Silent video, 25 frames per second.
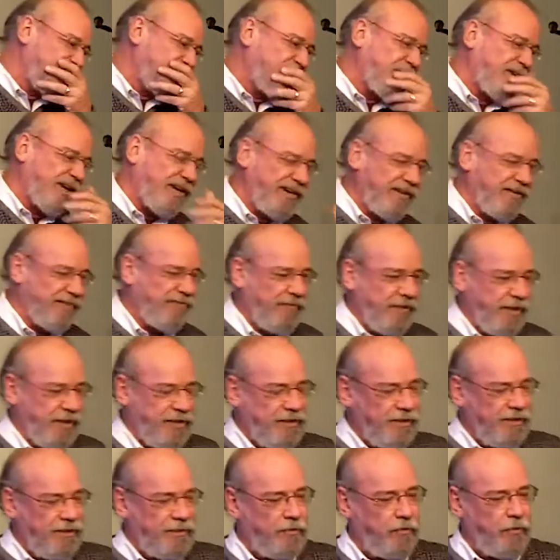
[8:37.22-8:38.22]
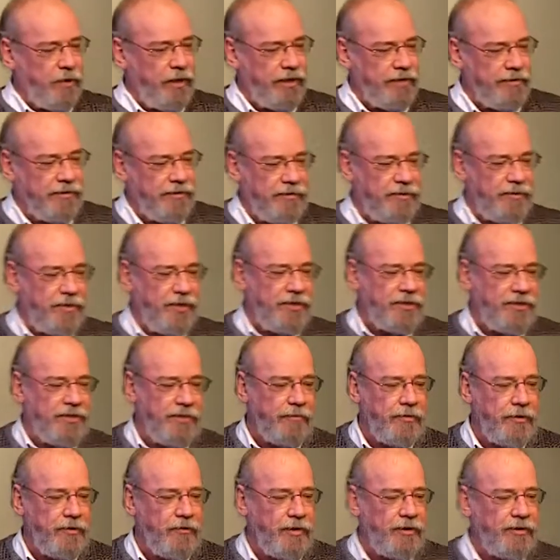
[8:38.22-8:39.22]
trying to fix the sprinkler
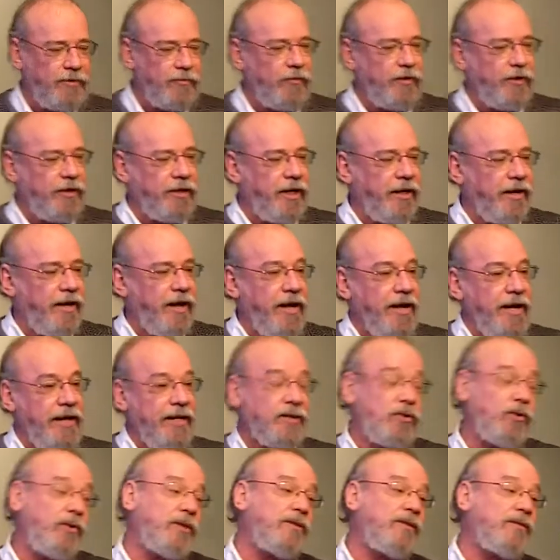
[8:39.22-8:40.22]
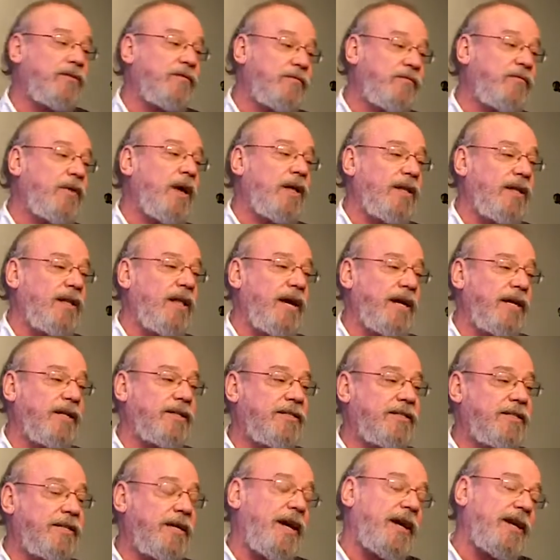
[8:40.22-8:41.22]
system that wasn't working. So it felt
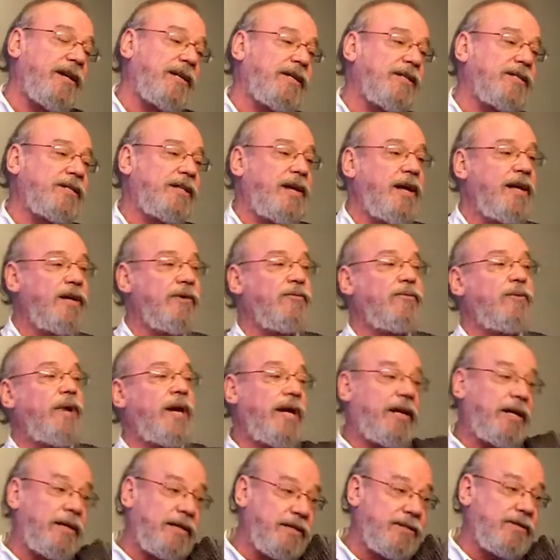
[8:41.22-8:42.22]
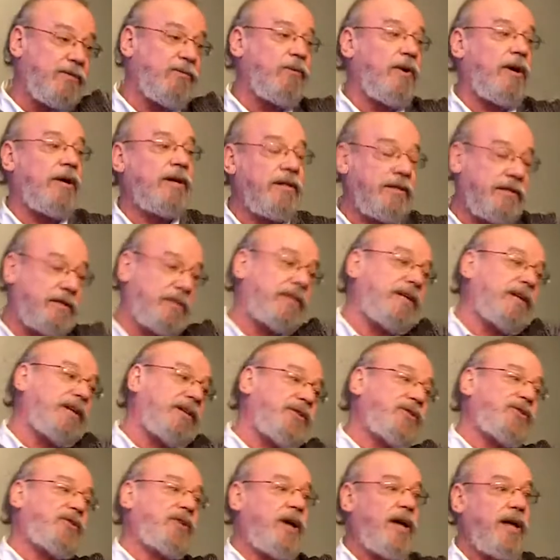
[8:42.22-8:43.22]
like Seattle, because it kind of rained as the water just kind
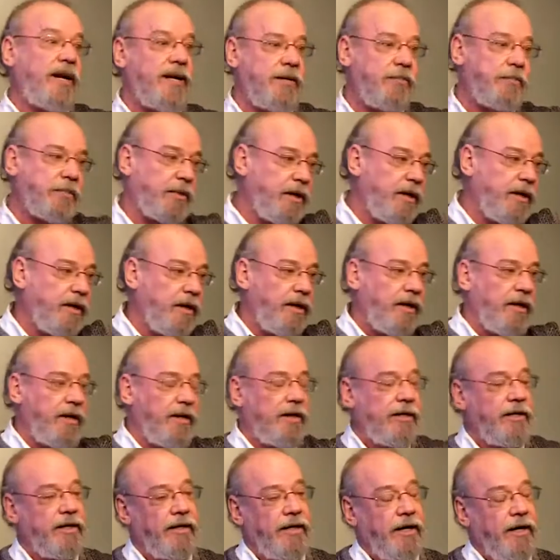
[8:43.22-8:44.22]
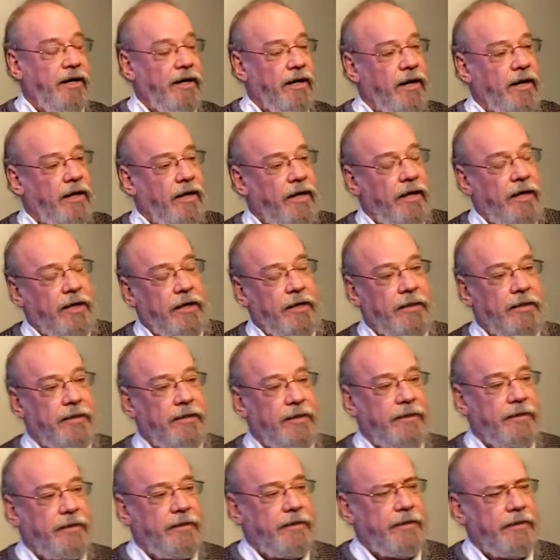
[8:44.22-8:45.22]
of shot up in the air.
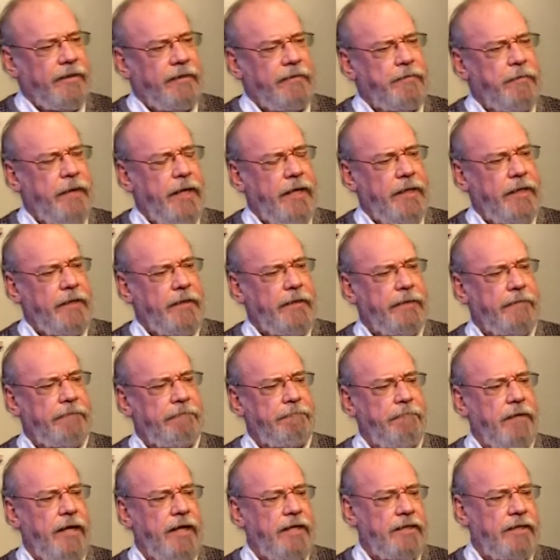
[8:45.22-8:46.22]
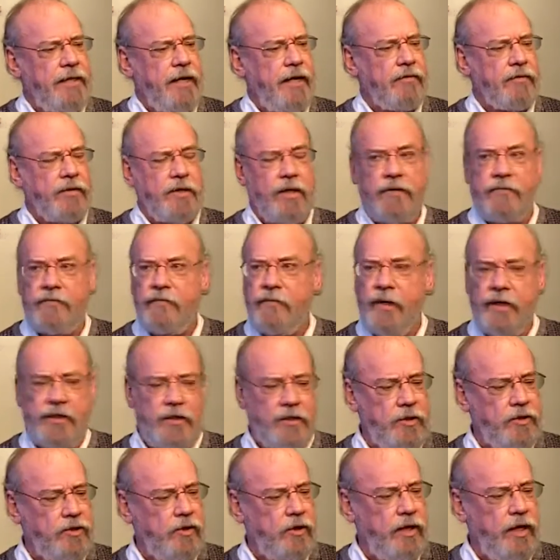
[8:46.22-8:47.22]
But I decided I was going to
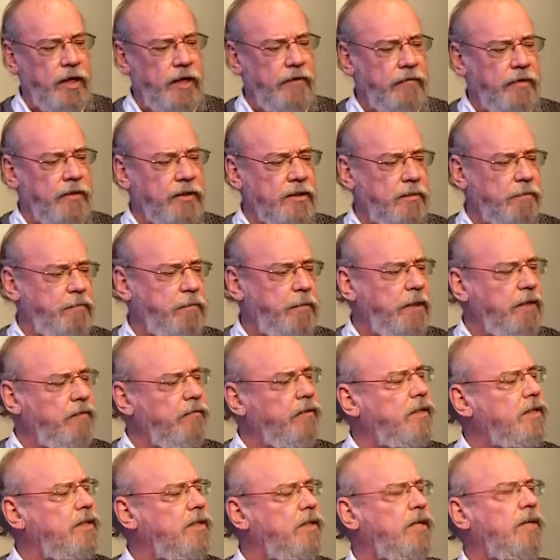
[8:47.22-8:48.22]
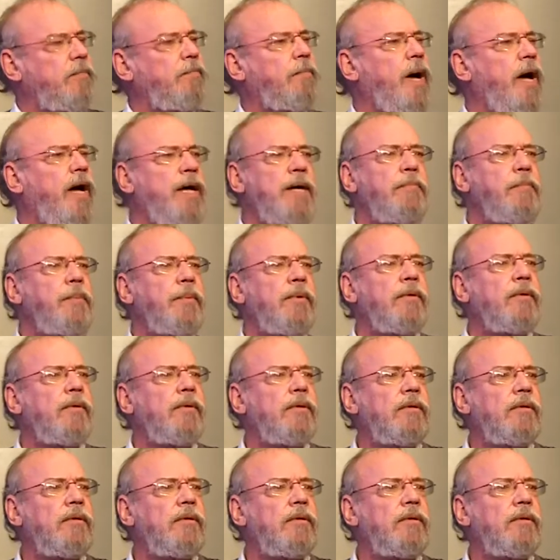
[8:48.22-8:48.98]
fix it. So you have this PVC pipe,